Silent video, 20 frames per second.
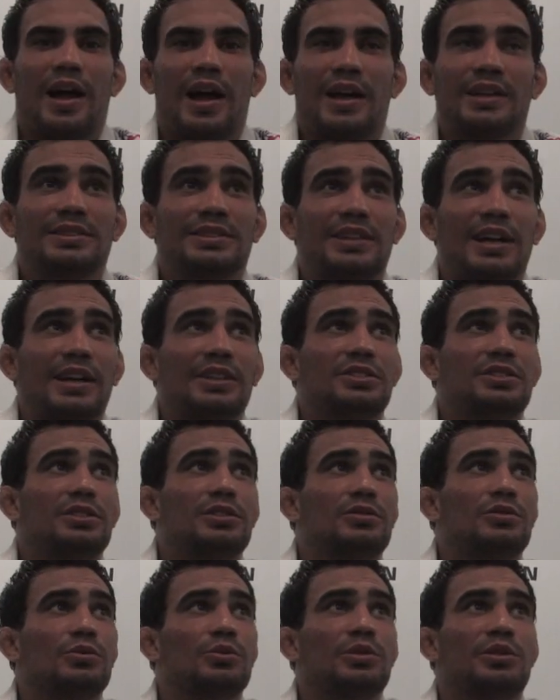I
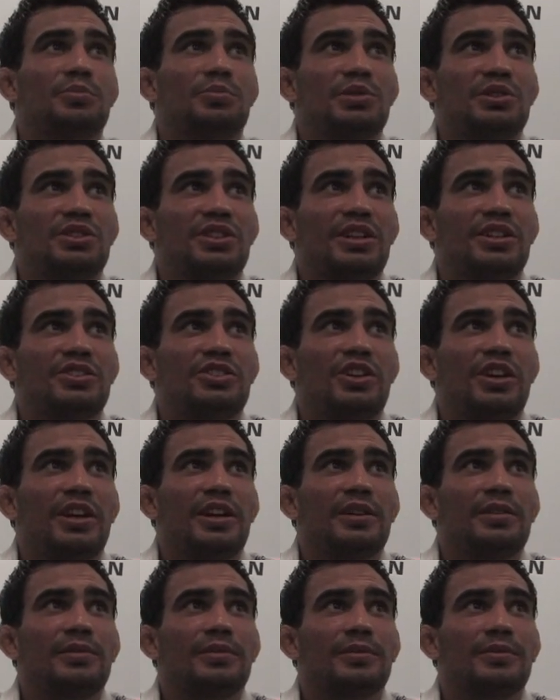started doing
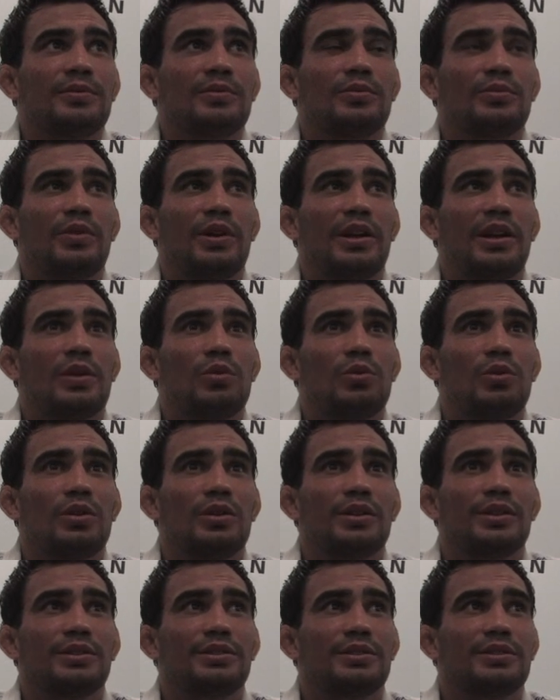BJJ when I
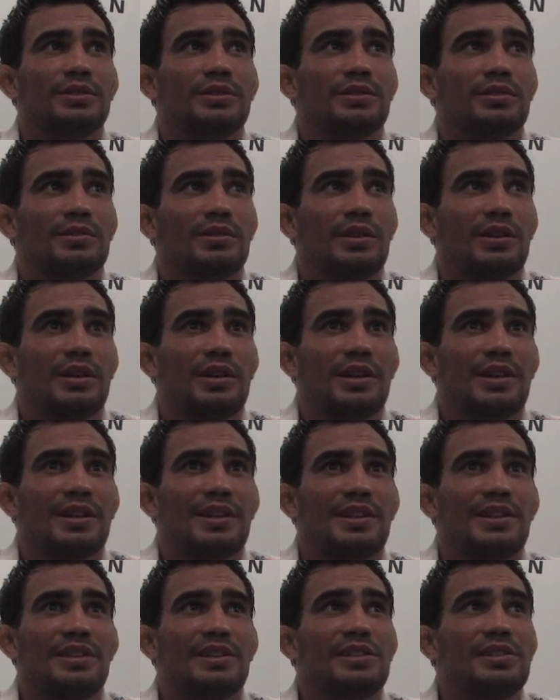was
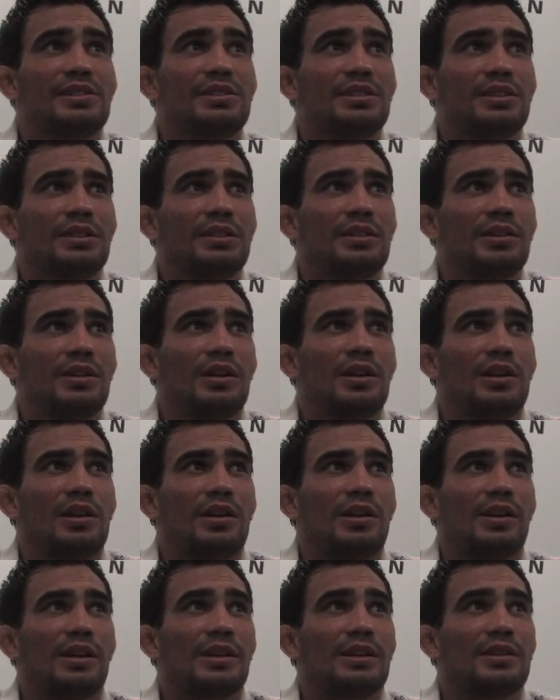kid,
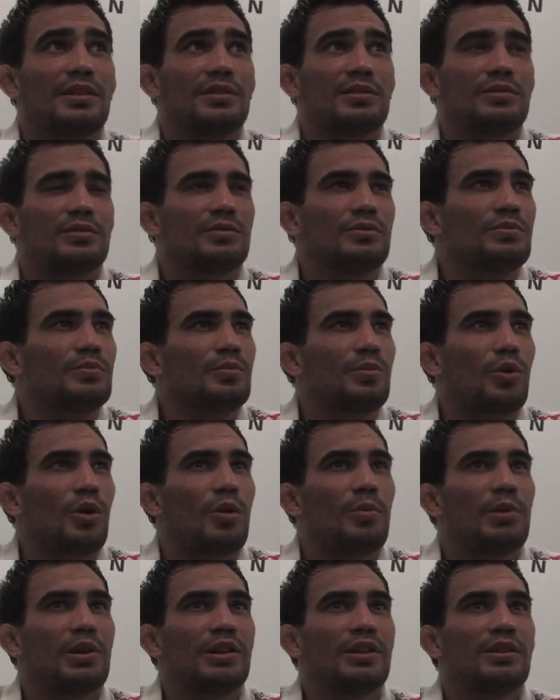like
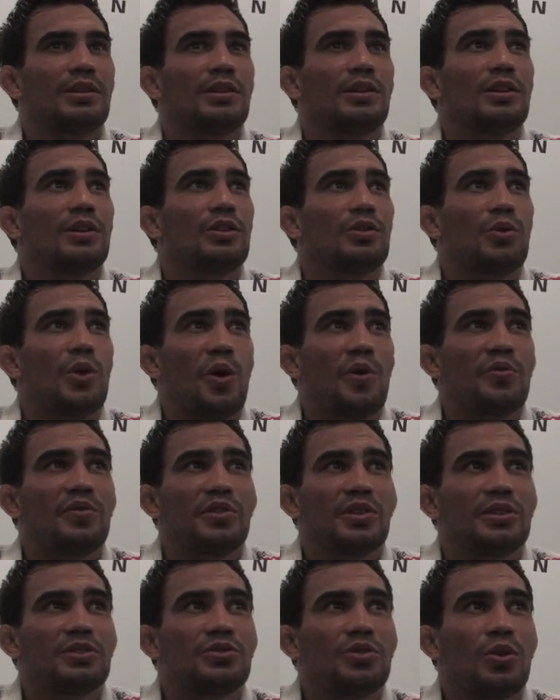probably 12
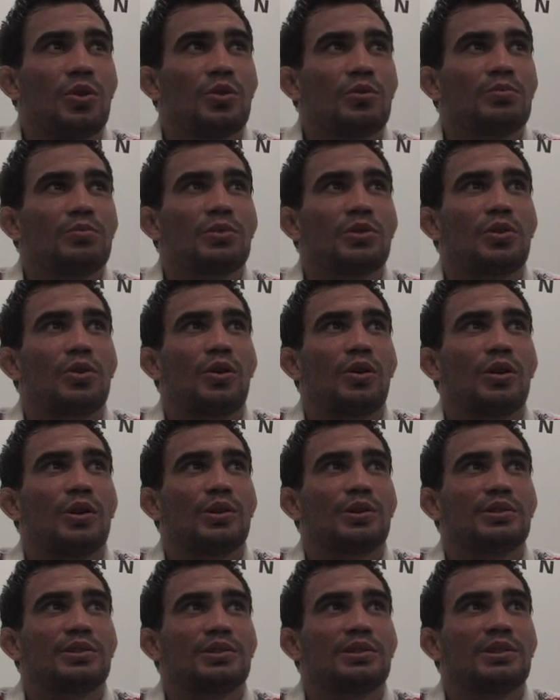years old
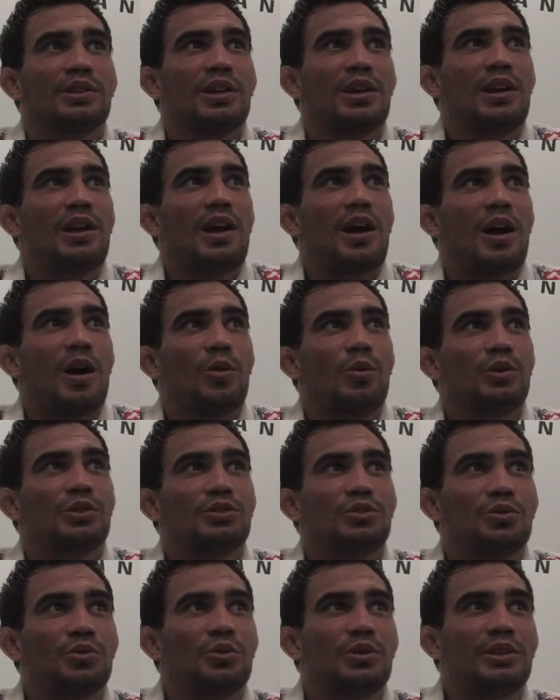because I
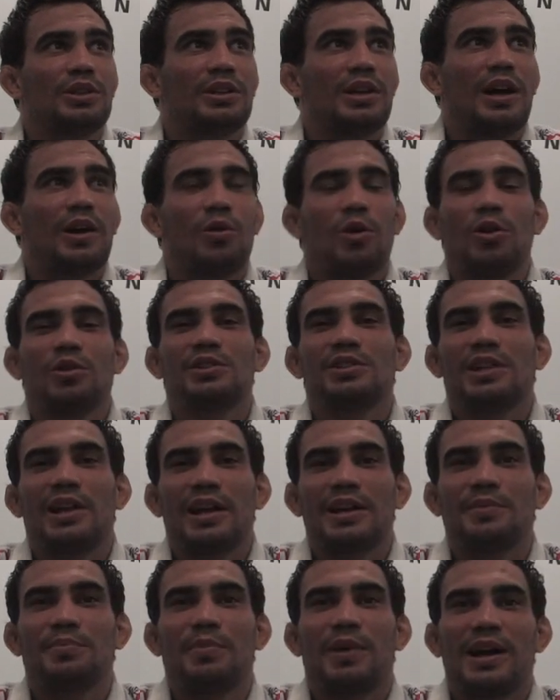was doing, I always
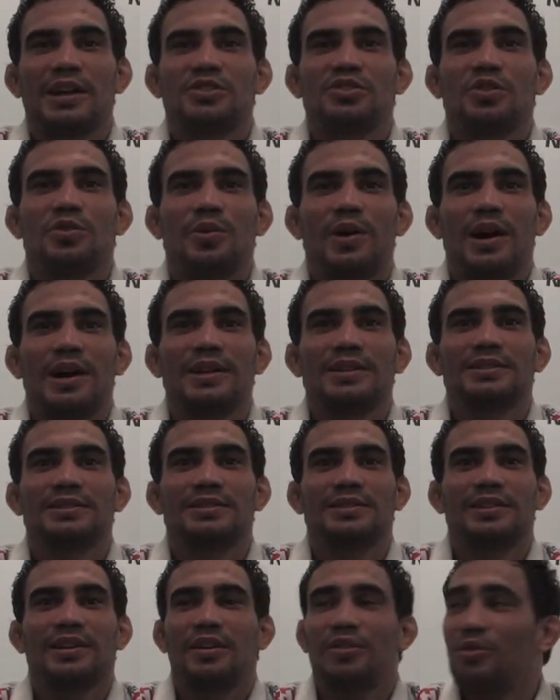liked martial
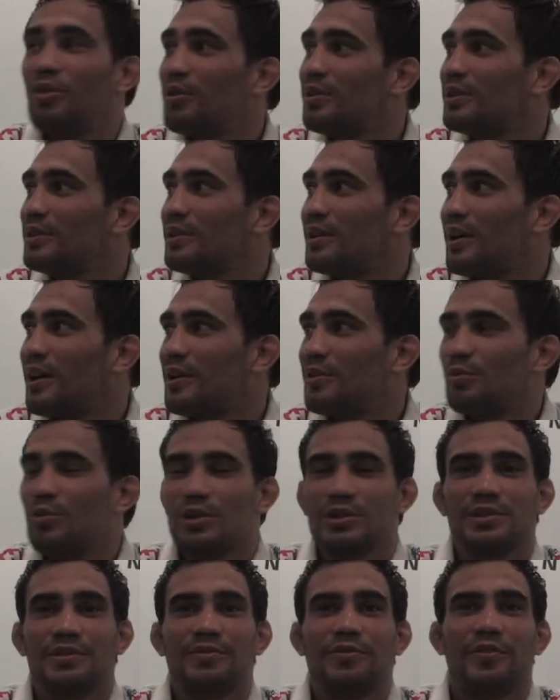arts, I, I
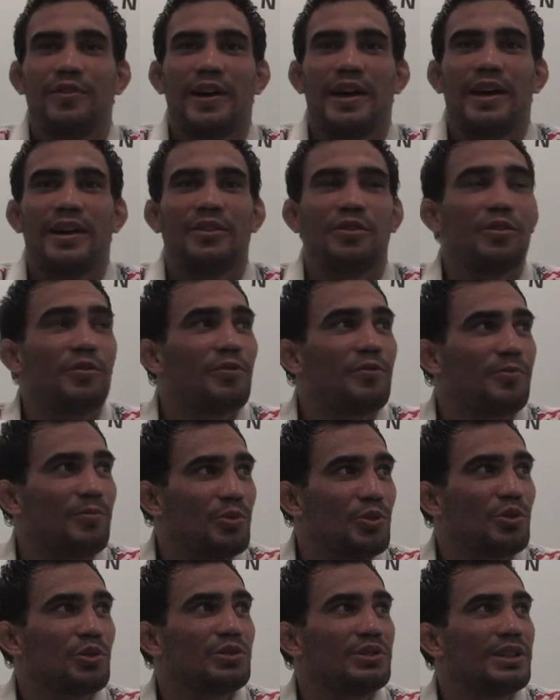was a fan of
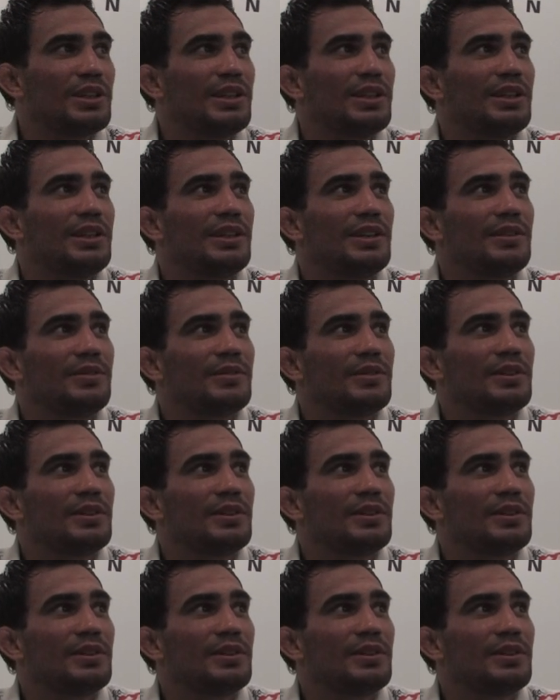Bruce Lee